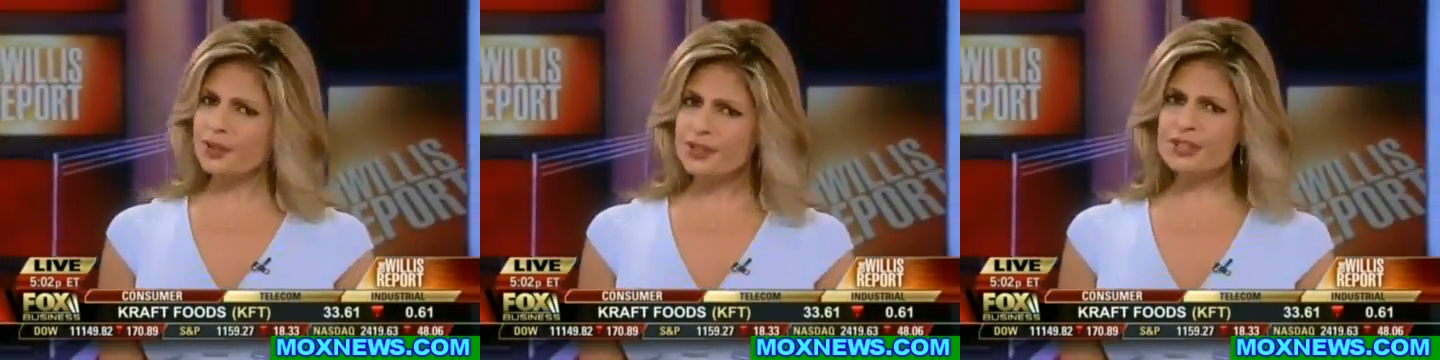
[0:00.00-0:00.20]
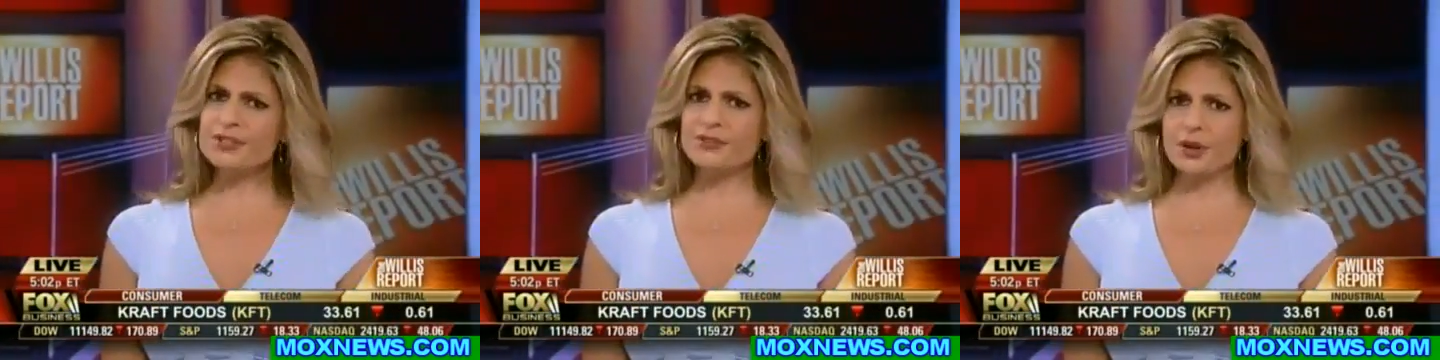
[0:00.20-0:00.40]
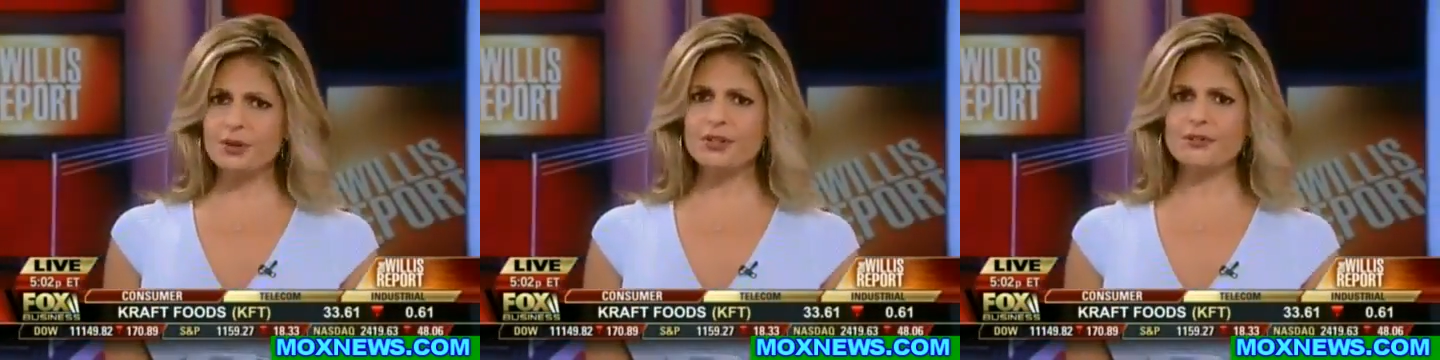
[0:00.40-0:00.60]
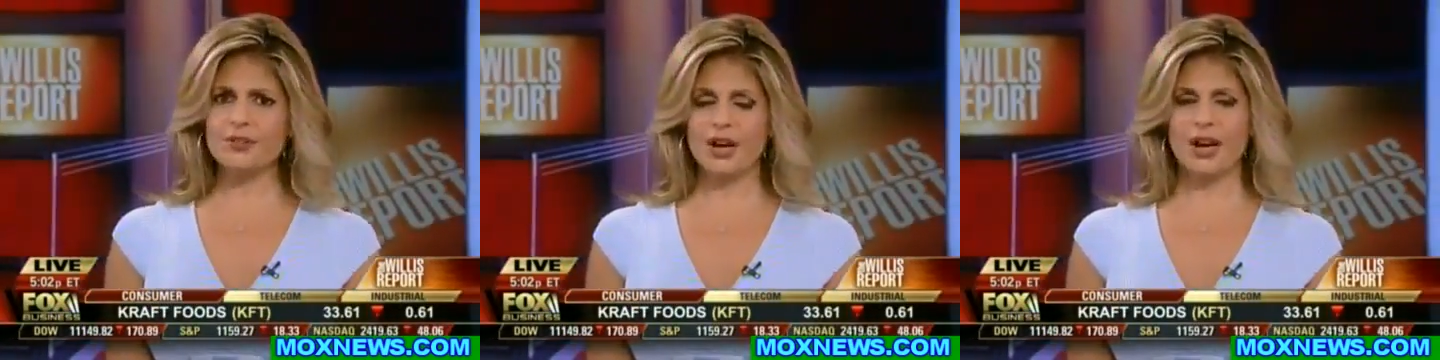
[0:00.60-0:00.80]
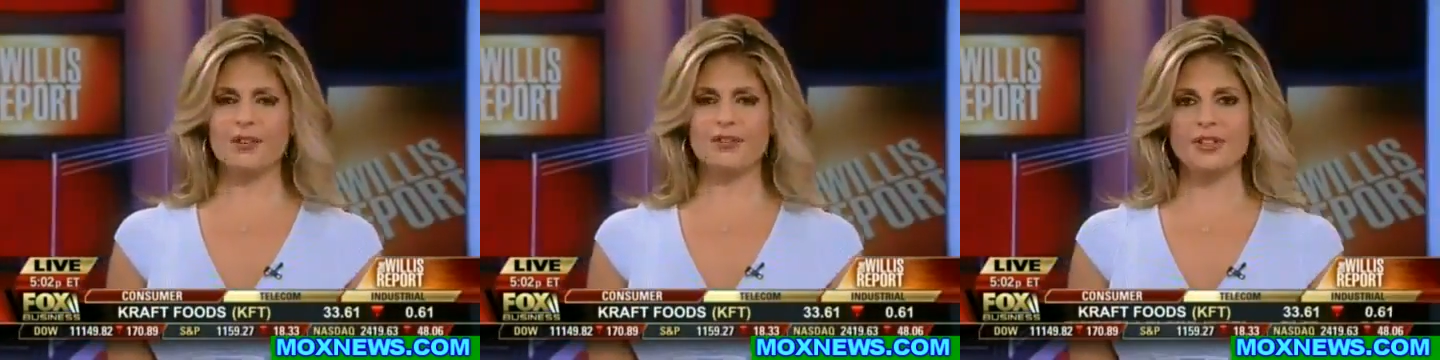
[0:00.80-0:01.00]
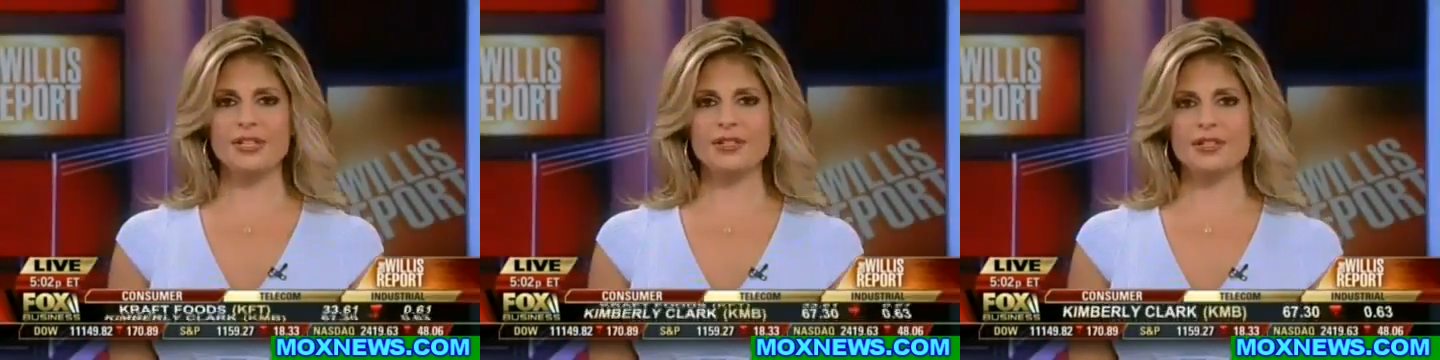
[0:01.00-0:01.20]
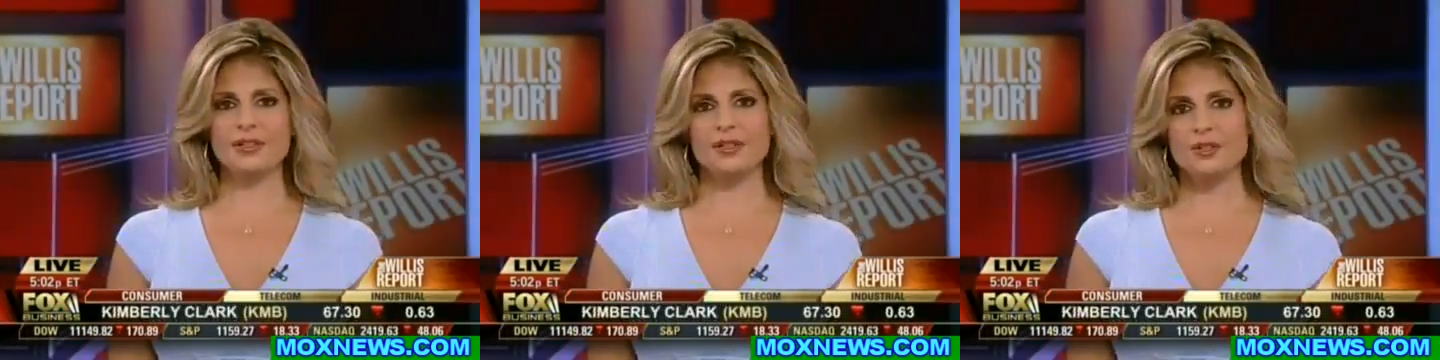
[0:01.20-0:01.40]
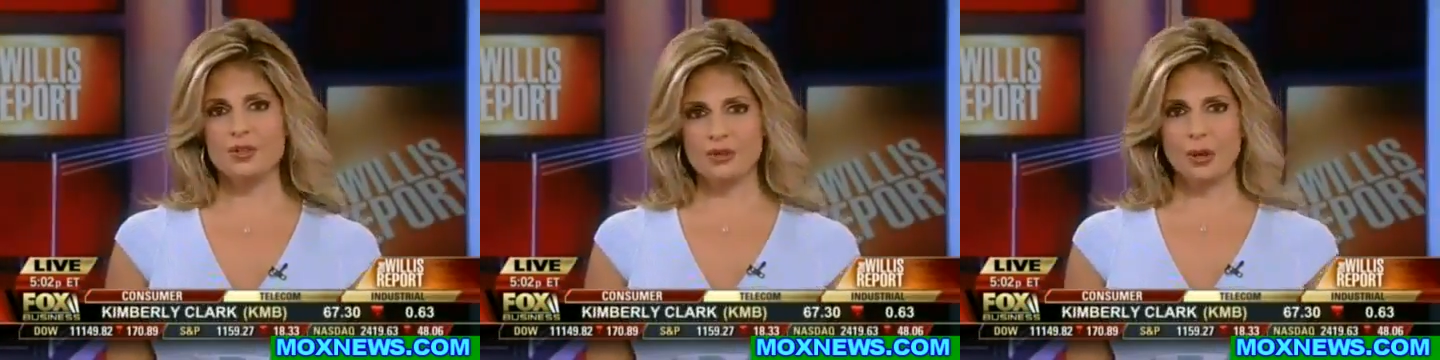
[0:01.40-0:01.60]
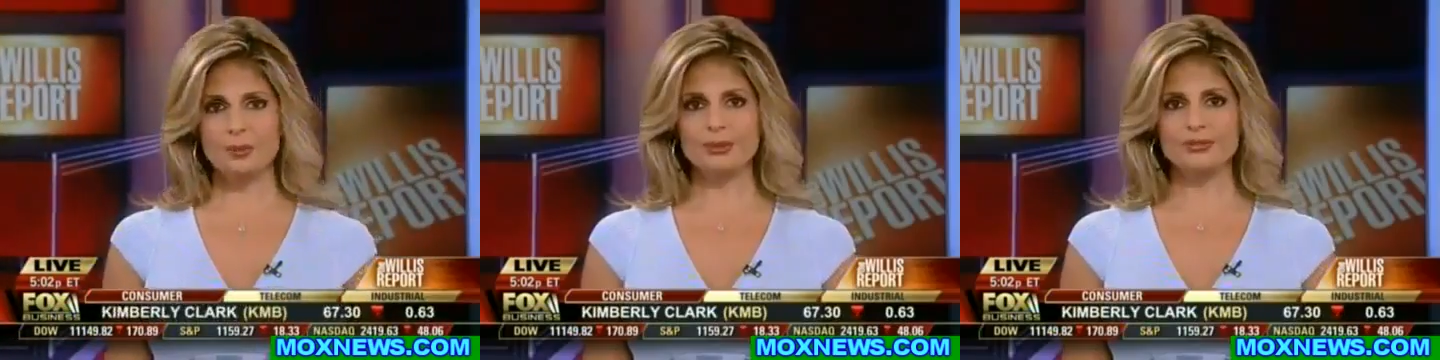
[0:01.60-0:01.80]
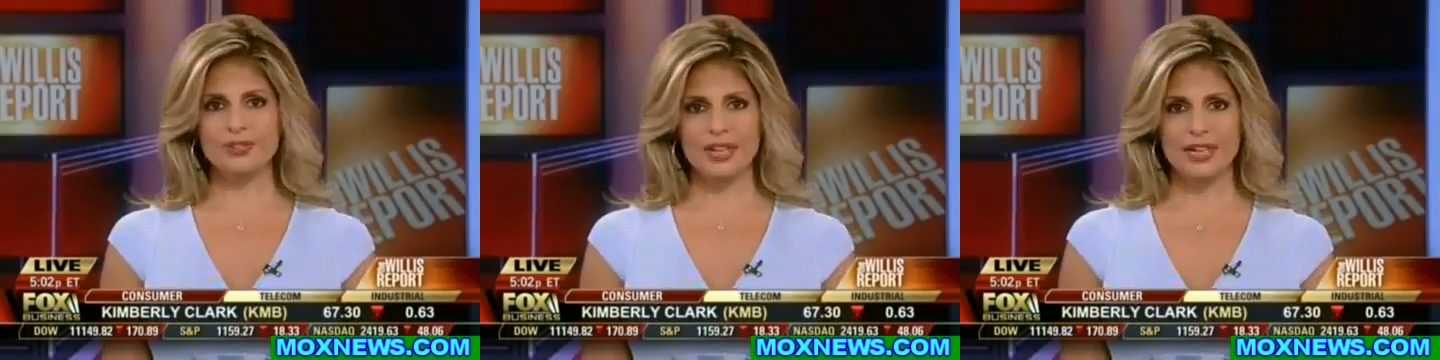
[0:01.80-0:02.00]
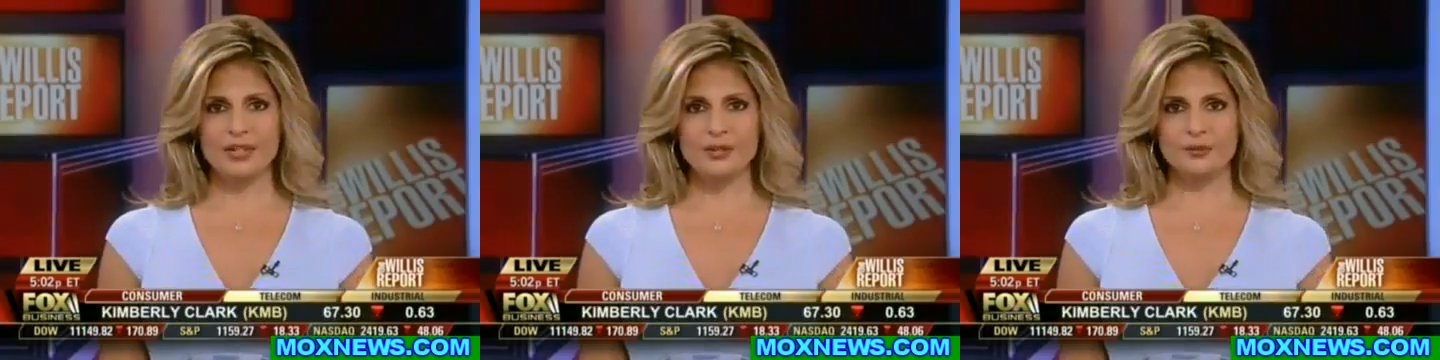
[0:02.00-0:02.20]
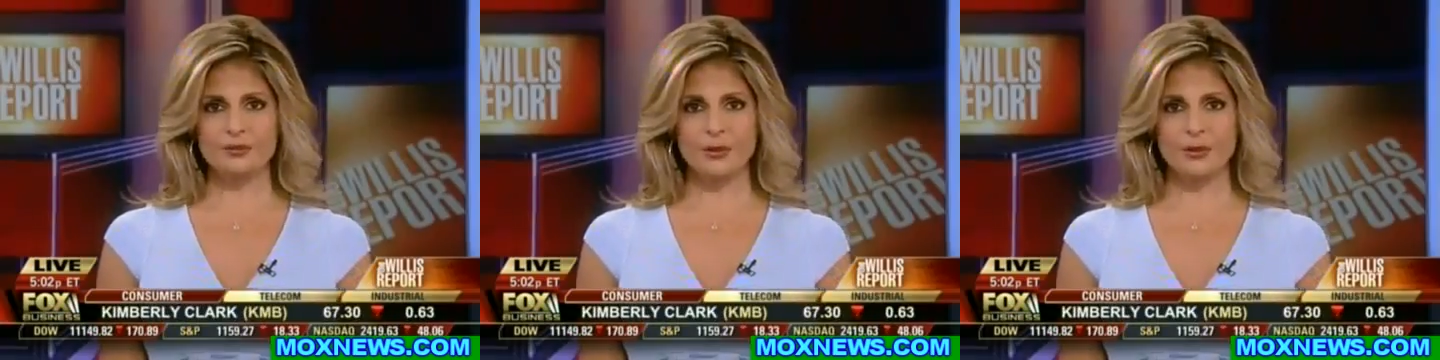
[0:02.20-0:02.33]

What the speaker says: this vote of confidence in the troubled financial